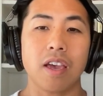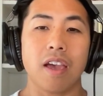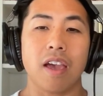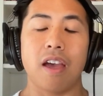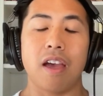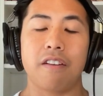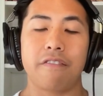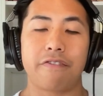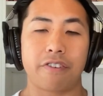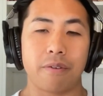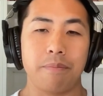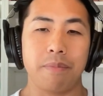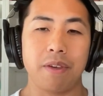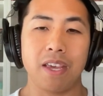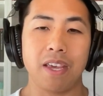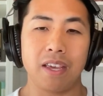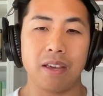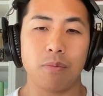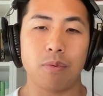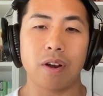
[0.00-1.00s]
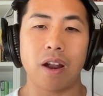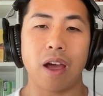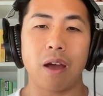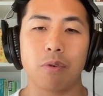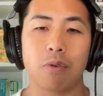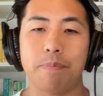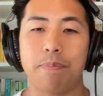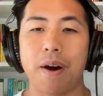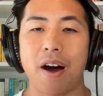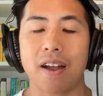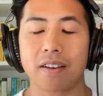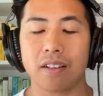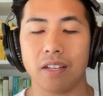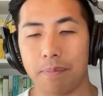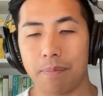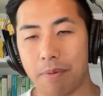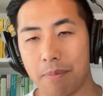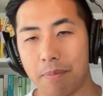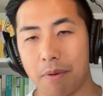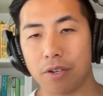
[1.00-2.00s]
And for me, when I would bottle
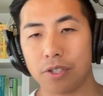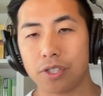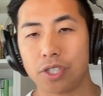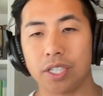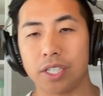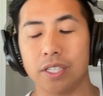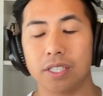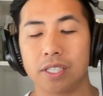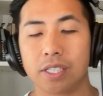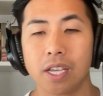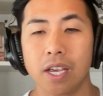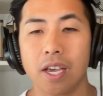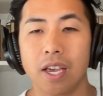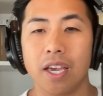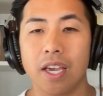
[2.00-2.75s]
up emotions,